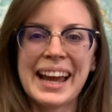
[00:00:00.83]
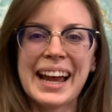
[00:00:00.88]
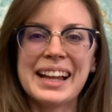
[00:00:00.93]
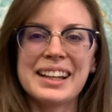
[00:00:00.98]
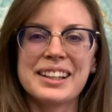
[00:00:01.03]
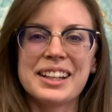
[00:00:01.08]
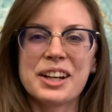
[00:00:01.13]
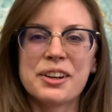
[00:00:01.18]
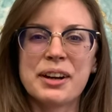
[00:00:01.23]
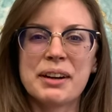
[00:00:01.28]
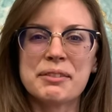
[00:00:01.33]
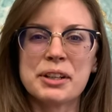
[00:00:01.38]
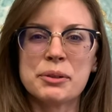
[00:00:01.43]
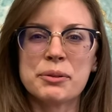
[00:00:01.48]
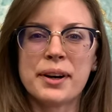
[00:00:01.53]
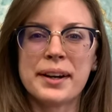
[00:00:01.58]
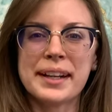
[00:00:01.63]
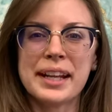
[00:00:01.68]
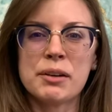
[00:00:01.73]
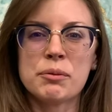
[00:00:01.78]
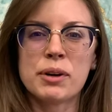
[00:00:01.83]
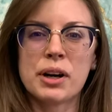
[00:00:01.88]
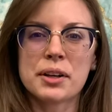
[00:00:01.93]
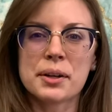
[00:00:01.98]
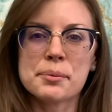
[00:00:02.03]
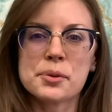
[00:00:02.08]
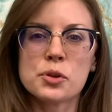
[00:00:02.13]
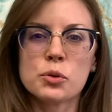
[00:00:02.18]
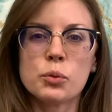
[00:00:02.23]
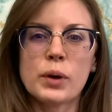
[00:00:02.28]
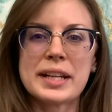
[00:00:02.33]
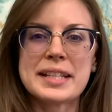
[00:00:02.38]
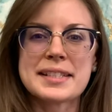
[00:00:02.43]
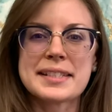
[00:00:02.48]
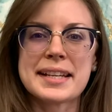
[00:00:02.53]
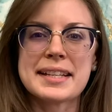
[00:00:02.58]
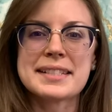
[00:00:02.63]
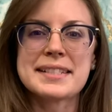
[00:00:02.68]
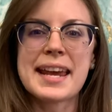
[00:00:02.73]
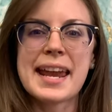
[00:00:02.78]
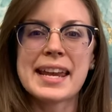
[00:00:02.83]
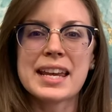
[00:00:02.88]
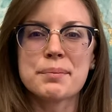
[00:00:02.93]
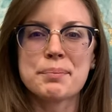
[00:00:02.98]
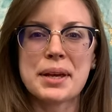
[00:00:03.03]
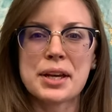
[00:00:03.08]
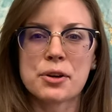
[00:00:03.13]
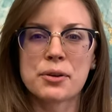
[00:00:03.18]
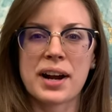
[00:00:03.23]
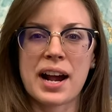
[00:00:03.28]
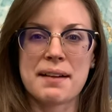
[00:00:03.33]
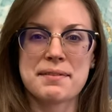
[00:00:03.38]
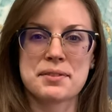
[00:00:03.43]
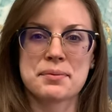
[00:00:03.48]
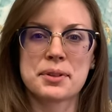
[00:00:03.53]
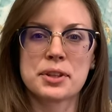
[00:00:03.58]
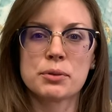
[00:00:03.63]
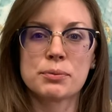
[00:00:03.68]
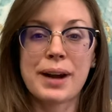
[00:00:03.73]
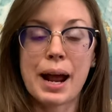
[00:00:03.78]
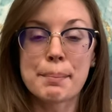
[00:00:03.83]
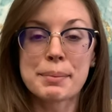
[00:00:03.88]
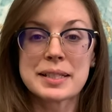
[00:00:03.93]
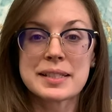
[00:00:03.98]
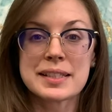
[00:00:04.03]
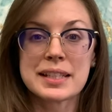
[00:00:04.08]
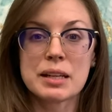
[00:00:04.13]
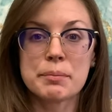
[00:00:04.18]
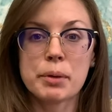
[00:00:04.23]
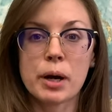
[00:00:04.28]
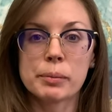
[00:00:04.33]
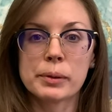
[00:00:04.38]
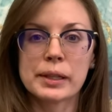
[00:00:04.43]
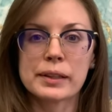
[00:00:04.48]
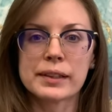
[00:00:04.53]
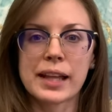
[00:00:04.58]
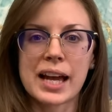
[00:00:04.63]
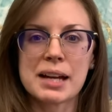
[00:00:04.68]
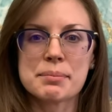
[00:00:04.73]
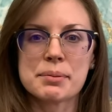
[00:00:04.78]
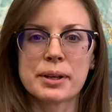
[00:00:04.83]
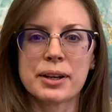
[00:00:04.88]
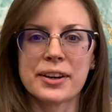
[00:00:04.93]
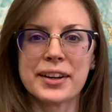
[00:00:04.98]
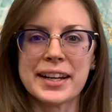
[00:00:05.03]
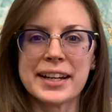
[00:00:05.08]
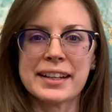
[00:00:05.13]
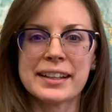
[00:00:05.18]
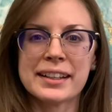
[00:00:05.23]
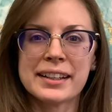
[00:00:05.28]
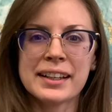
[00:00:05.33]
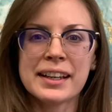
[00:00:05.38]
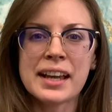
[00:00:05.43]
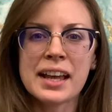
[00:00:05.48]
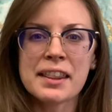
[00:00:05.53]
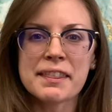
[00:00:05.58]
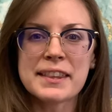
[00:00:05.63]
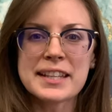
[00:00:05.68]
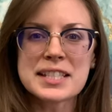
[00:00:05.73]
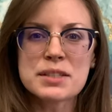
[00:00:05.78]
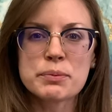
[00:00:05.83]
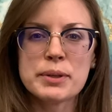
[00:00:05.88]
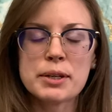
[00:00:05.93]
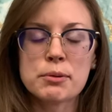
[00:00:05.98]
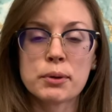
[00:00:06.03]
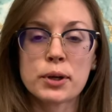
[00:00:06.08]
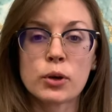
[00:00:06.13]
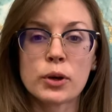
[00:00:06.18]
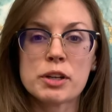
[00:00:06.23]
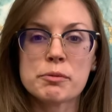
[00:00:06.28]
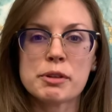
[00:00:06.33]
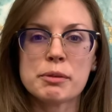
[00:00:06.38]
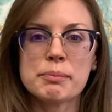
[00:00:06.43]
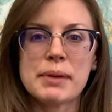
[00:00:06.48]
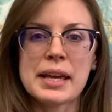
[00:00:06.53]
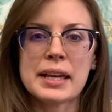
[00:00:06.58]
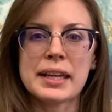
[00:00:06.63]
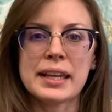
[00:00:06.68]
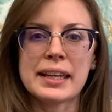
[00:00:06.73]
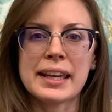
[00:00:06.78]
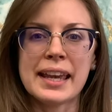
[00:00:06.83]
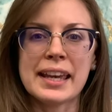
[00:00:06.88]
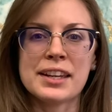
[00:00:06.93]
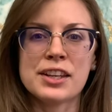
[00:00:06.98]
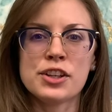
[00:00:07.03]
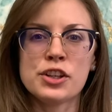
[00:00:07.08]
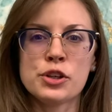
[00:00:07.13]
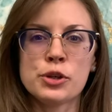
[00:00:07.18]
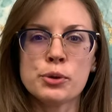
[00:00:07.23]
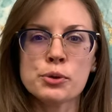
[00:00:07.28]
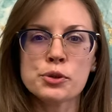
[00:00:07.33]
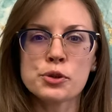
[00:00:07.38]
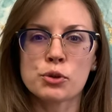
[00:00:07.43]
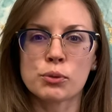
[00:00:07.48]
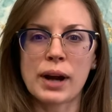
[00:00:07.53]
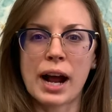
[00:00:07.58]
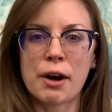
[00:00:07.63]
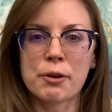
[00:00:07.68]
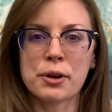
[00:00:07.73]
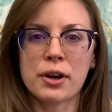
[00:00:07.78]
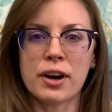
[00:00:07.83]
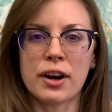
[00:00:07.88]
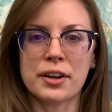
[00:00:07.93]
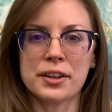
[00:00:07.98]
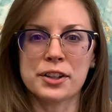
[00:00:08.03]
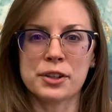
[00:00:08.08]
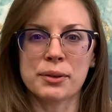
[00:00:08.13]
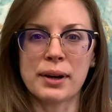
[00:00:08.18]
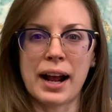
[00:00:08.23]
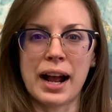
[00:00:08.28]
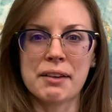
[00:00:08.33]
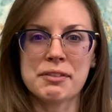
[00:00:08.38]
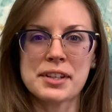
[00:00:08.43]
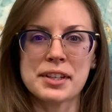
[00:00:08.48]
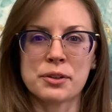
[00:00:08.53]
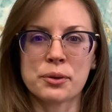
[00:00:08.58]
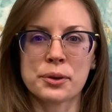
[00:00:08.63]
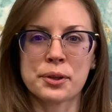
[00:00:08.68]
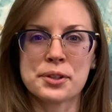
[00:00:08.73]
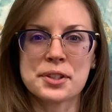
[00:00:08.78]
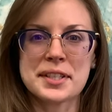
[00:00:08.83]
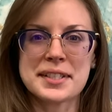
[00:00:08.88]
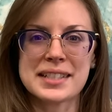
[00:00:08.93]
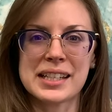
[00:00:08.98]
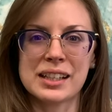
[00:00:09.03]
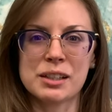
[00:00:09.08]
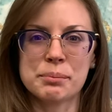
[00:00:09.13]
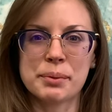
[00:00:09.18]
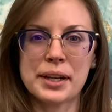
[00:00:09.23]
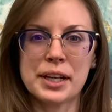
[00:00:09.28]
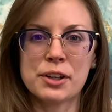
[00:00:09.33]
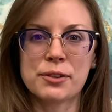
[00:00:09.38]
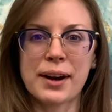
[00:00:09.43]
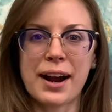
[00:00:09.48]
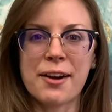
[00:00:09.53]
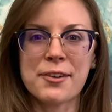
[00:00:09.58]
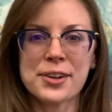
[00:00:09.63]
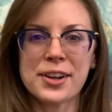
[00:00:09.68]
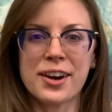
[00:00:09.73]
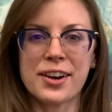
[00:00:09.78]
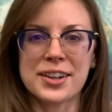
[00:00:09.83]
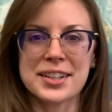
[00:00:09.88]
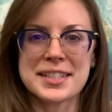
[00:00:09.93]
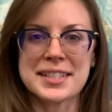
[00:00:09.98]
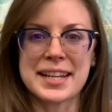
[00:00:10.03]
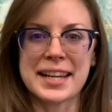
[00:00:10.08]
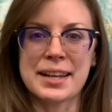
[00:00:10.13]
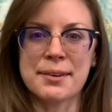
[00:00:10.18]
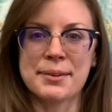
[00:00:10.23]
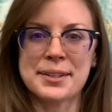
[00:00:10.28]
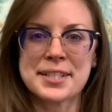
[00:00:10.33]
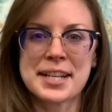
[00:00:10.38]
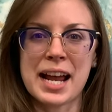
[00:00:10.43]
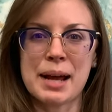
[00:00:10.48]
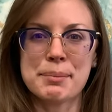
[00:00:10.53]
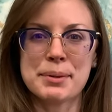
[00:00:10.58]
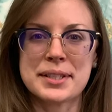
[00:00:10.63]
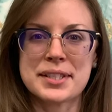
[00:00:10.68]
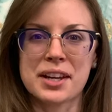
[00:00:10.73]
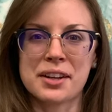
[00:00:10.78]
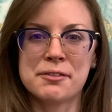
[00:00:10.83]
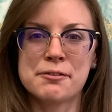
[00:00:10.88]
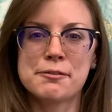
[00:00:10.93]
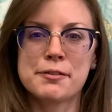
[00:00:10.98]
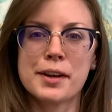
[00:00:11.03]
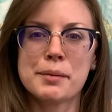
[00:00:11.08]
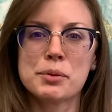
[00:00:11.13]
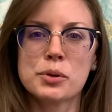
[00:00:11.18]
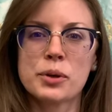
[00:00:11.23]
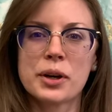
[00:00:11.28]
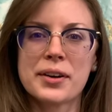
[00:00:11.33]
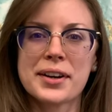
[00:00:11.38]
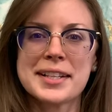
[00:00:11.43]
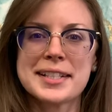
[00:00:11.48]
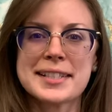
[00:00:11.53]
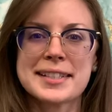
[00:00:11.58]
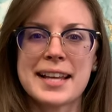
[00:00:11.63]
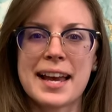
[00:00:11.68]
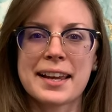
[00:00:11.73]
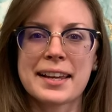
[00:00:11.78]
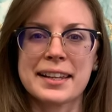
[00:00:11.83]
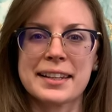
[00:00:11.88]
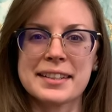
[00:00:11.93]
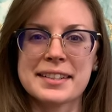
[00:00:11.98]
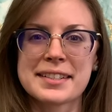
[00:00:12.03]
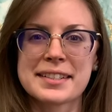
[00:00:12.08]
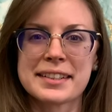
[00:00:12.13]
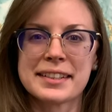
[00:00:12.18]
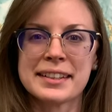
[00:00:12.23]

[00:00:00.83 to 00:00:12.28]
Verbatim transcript: Hello everyone and welcome to Wednesday's Take and Make Crafts with the Rapid City Public Library. This week we're going to be making a cute groundhog craft in order to celebrate Groundhog's Day, which happens on February 2nd.